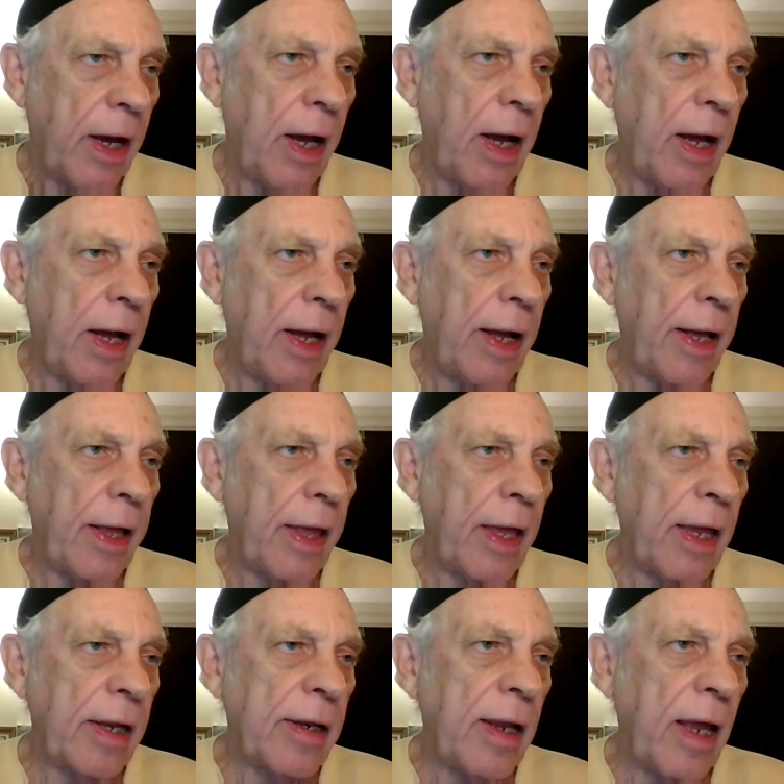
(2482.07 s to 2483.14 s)
Uh,
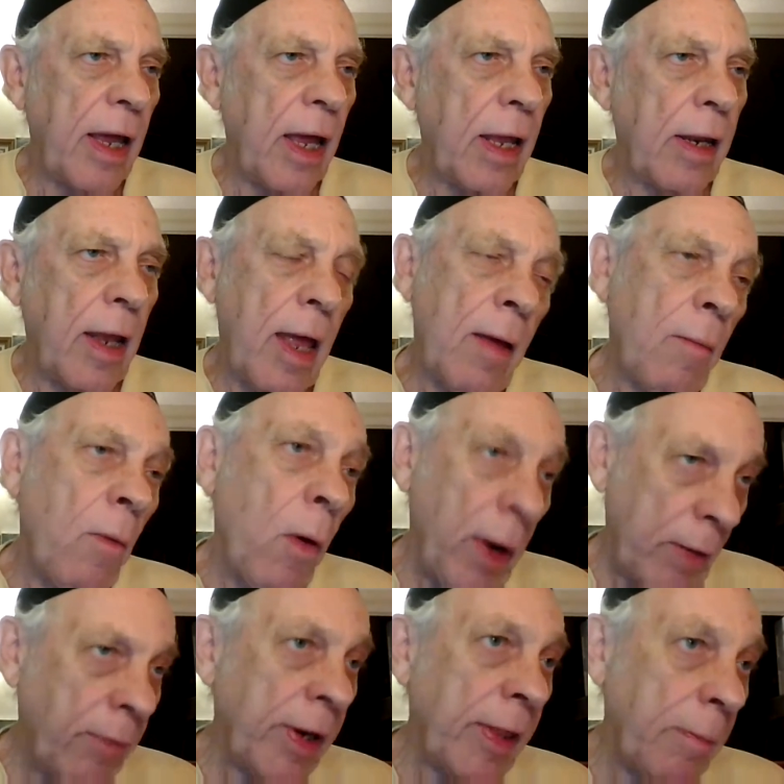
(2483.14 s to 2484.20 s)
and, and, and
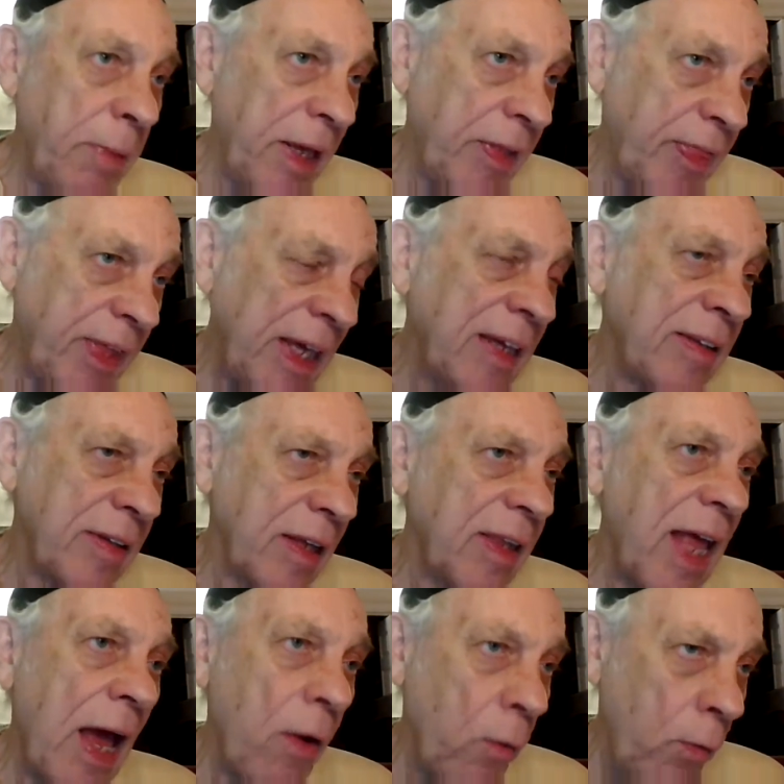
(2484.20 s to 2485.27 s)
one, one of the big things on
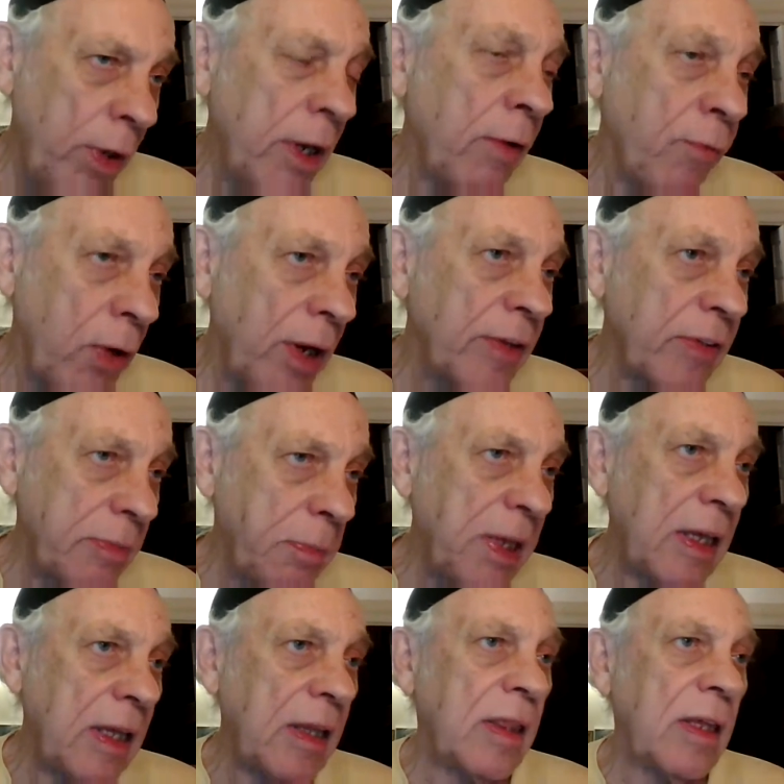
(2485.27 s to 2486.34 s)
that would, of course,
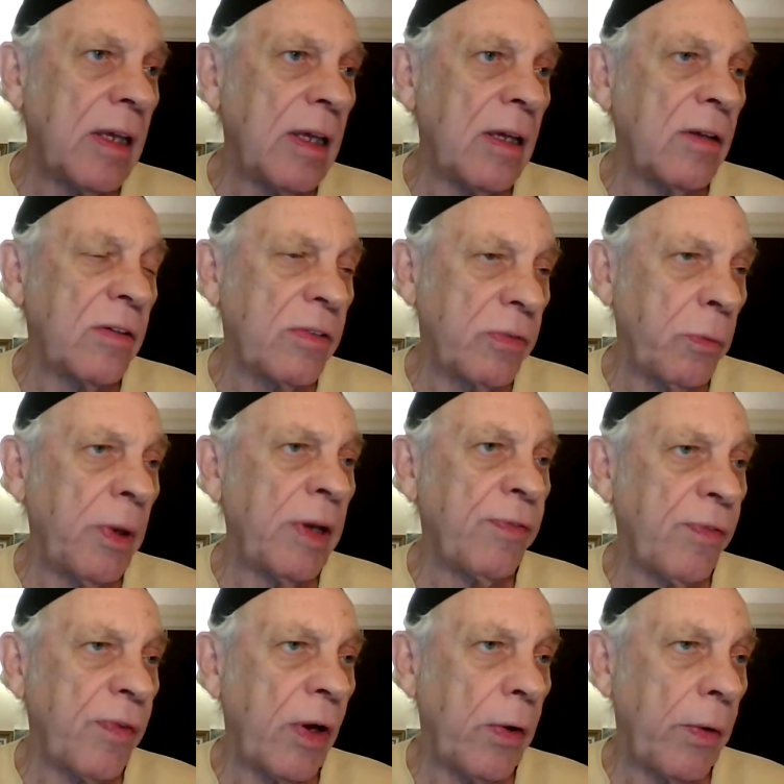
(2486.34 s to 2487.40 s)
be the
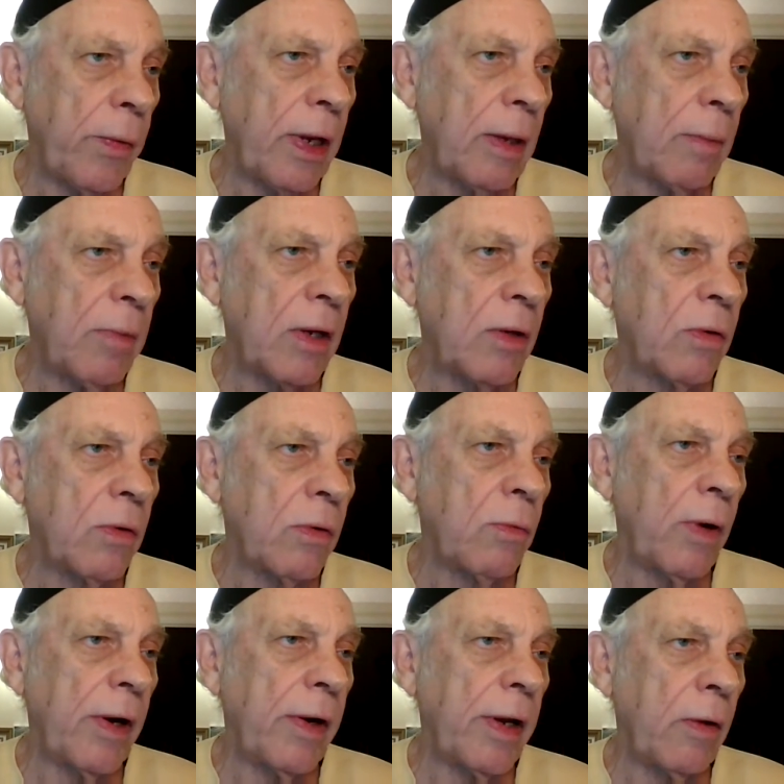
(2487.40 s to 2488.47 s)
SWIFT agreement,
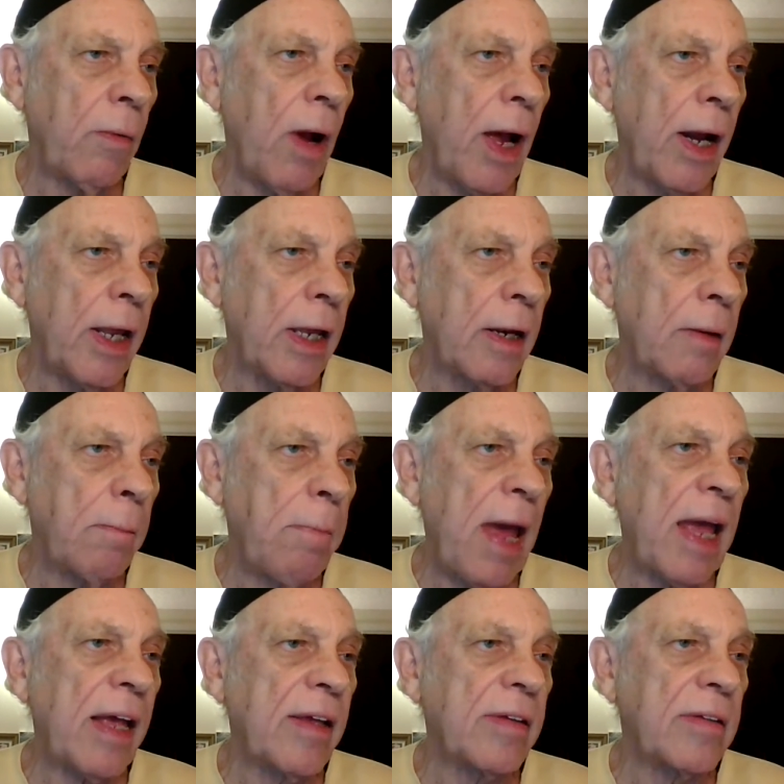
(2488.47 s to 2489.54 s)
where Iranian
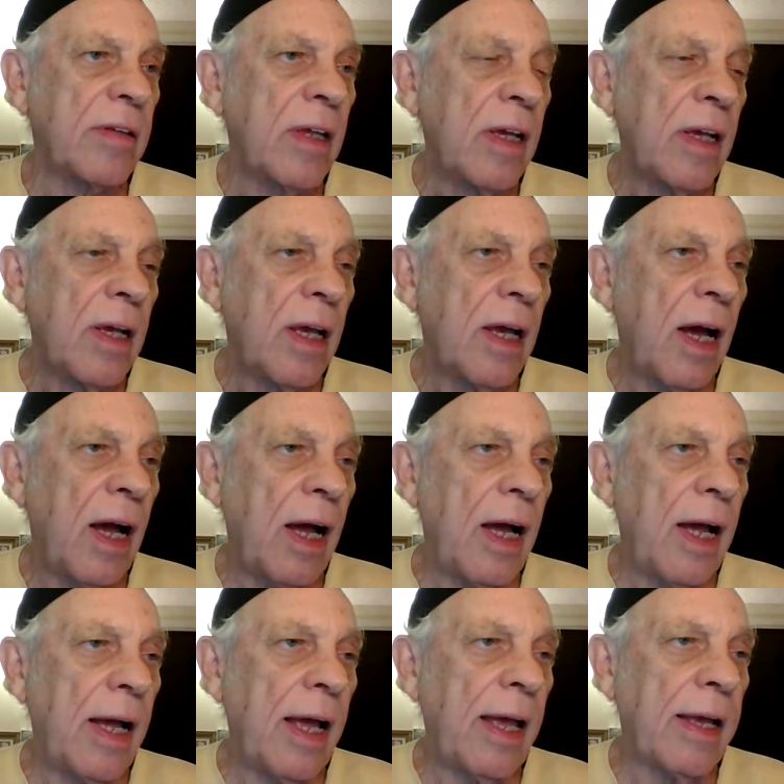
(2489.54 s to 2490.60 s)
banks
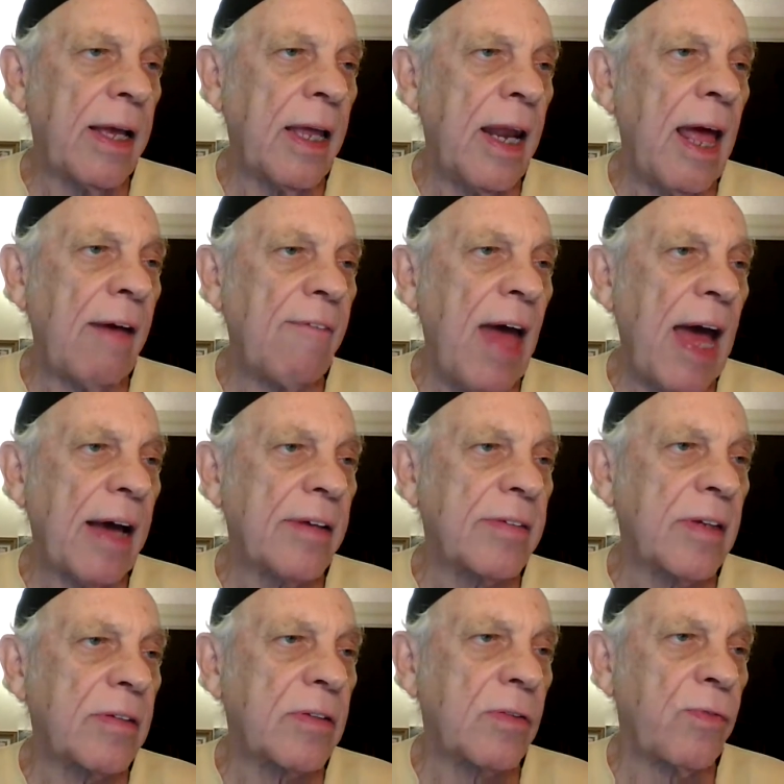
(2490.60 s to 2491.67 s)
uh, can have
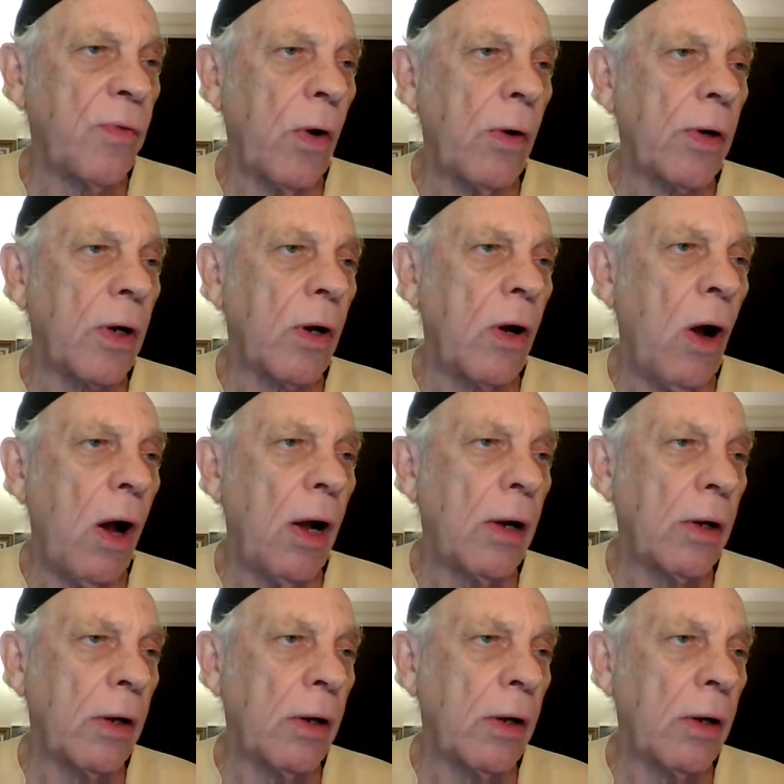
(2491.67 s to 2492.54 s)
access to foreign cu